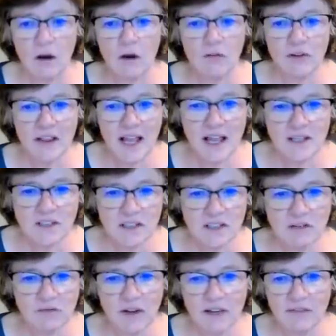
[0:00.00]
over the last
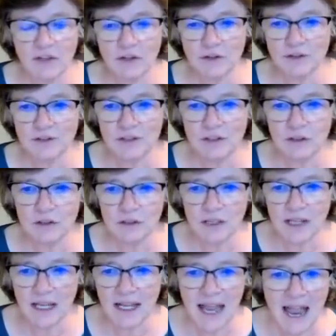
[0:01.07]
65 years, the,
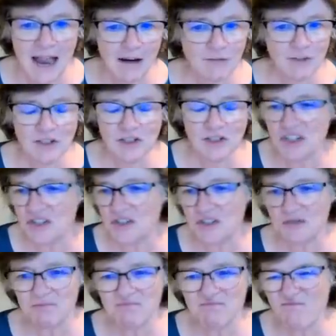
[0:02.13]
it
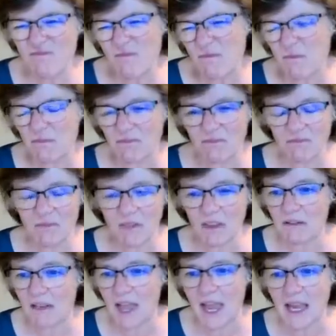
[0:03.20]
averages
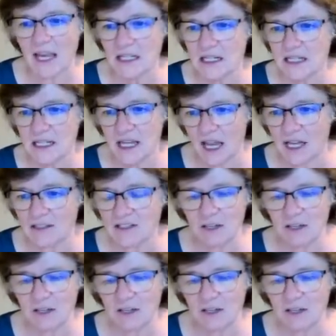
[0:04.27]
mm, eight to 10.